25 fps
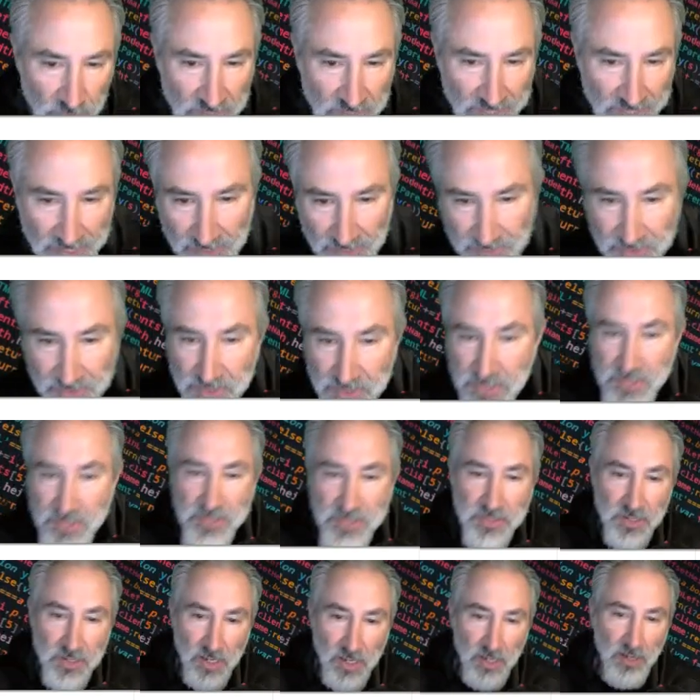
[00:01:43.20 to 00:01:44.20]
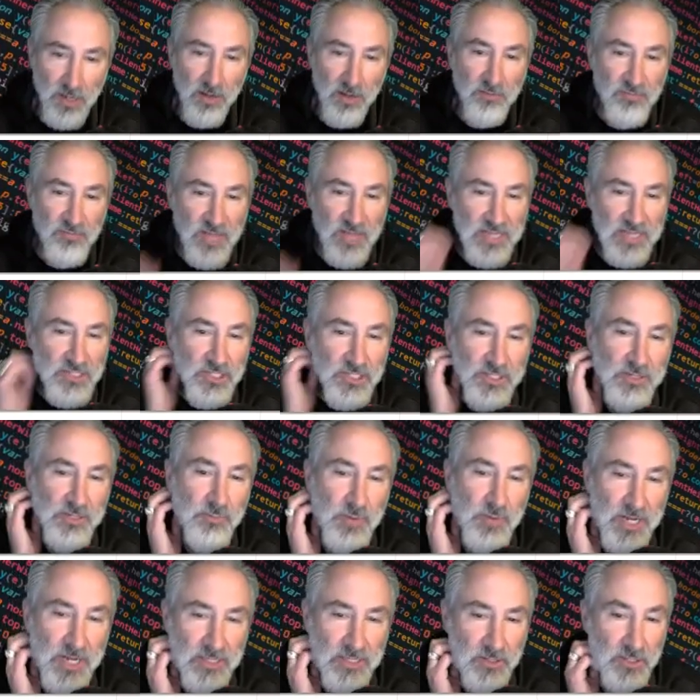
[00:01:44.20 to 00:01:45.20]
And eventually
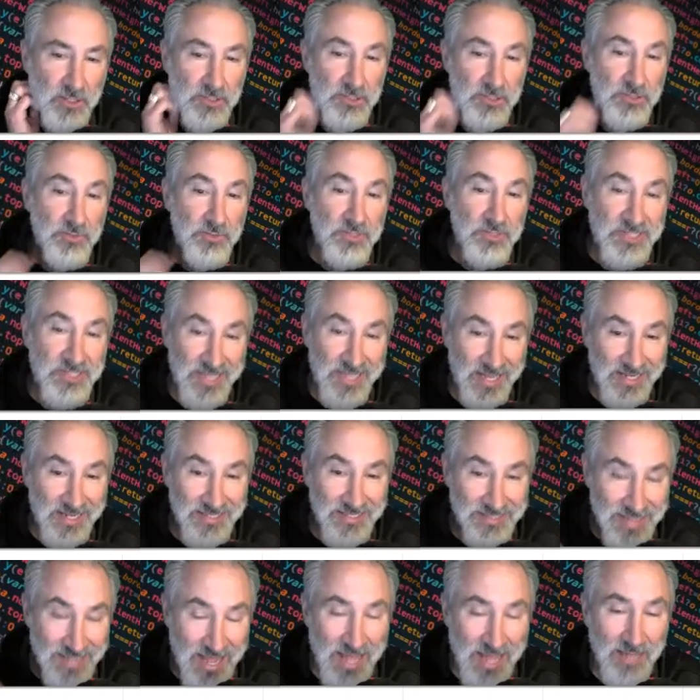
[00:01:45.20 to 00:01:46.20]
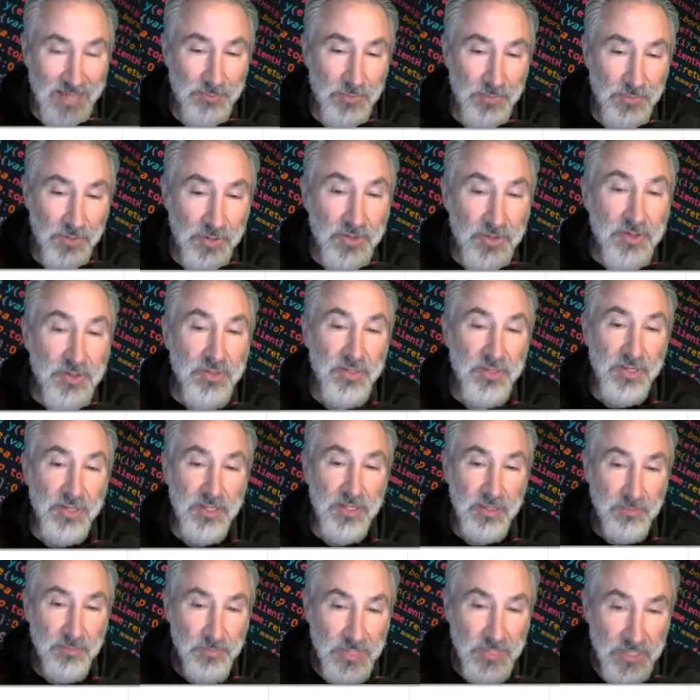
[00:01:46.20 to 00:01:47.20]
what I'd like to do is add a timer that
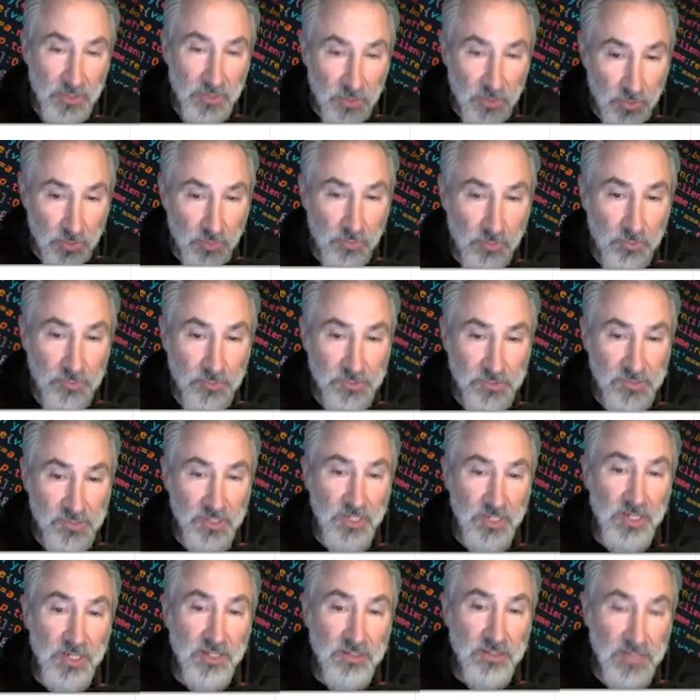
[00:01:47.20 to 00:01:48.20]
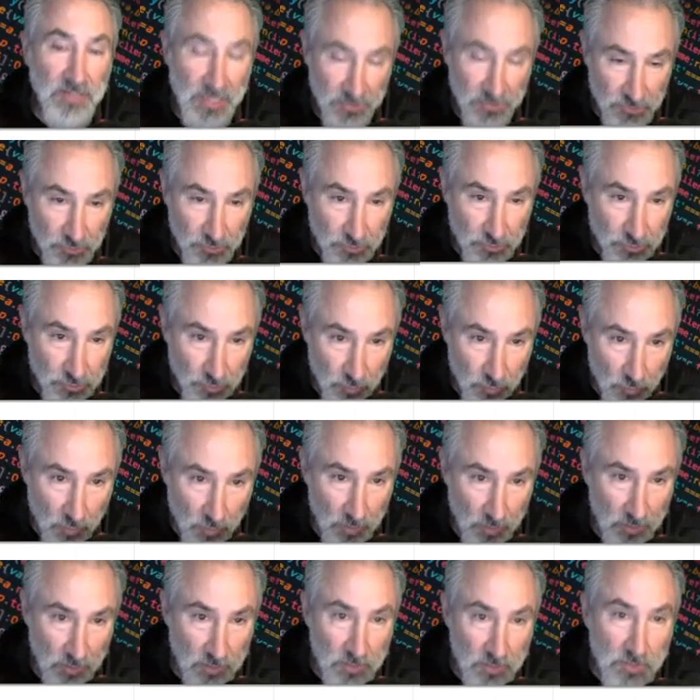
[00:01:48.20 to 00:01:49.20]
can be used as your
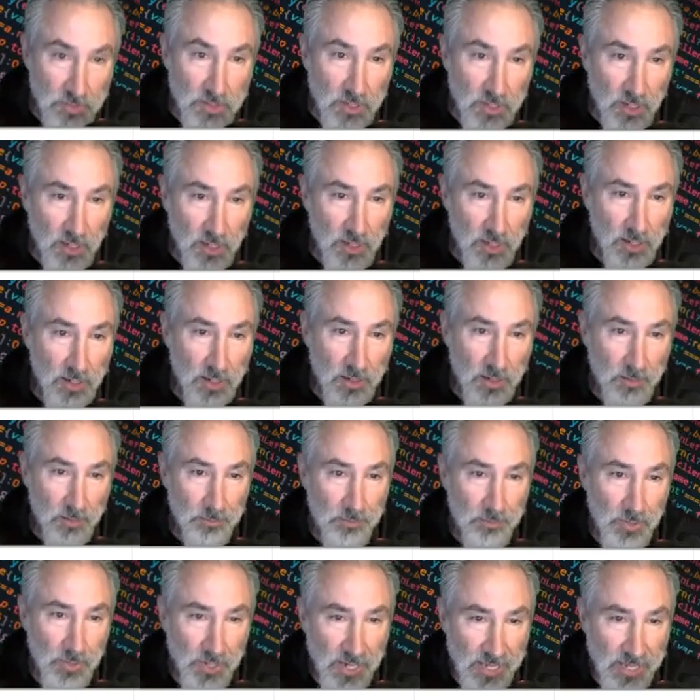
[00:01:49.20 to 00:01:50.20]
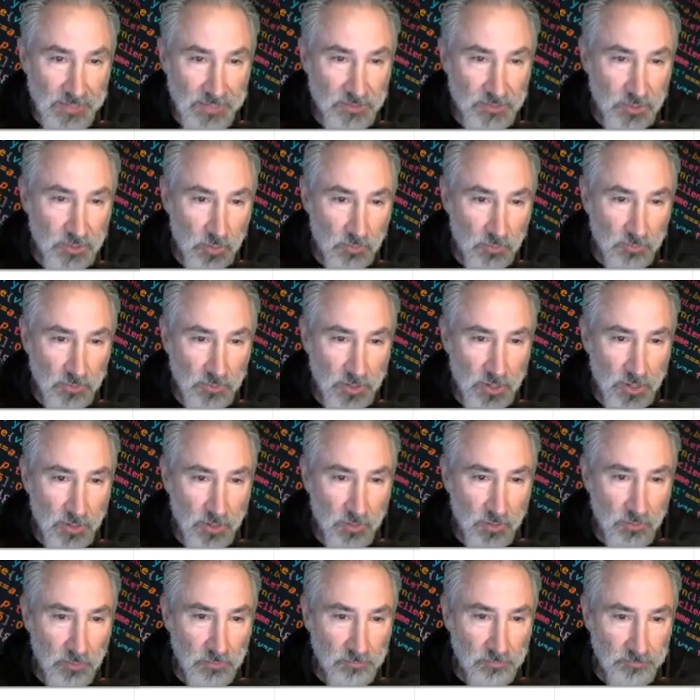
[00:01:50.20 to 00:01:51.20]
score, but I don't
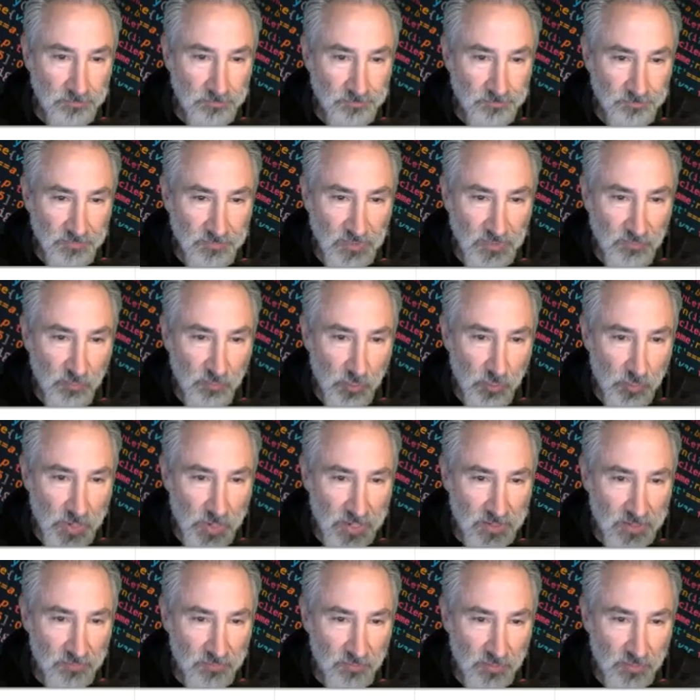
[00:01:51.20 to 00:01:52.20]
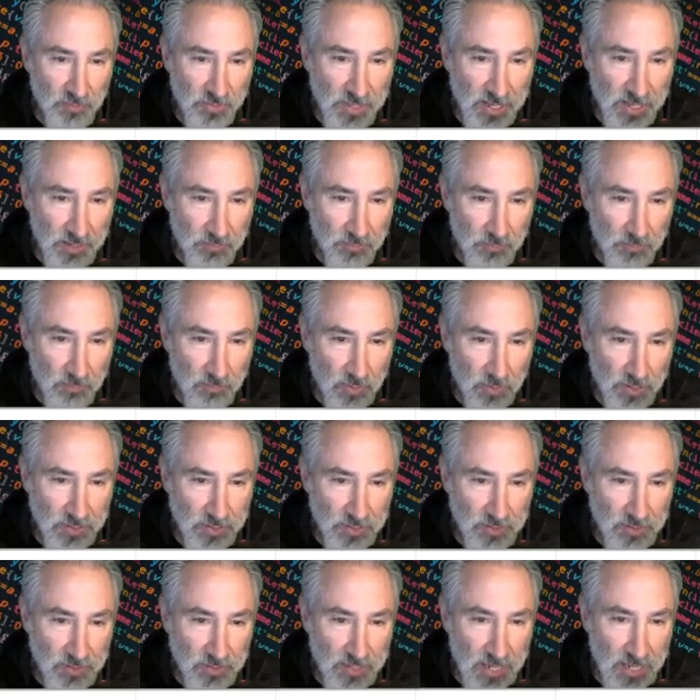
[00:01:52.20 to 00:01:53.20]
know if we're ready for that
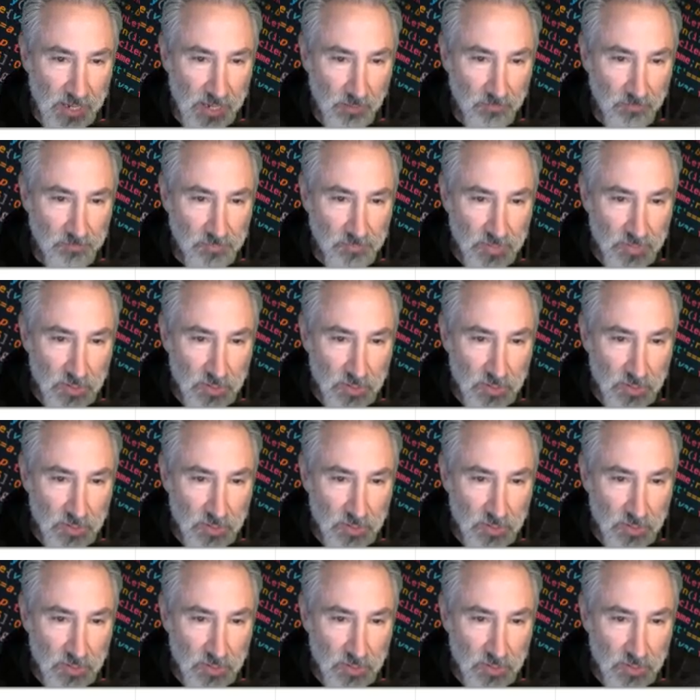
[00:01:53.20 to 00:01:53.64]
right now.